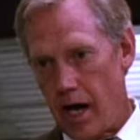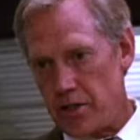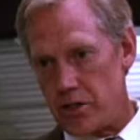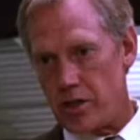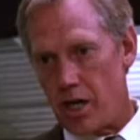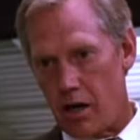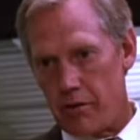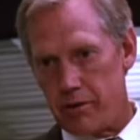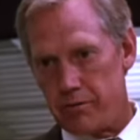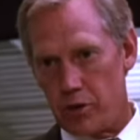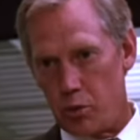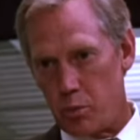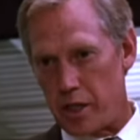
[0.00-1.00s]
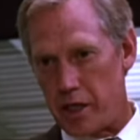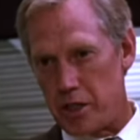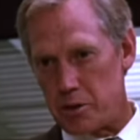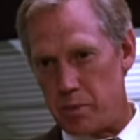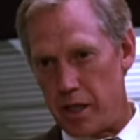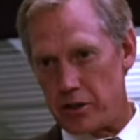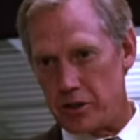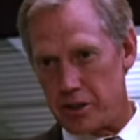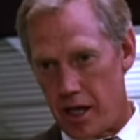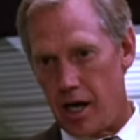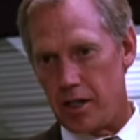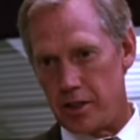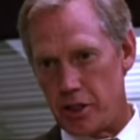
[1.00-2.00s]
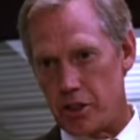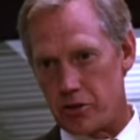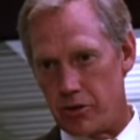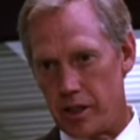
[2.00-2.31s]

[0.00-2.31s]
been around. I know I was young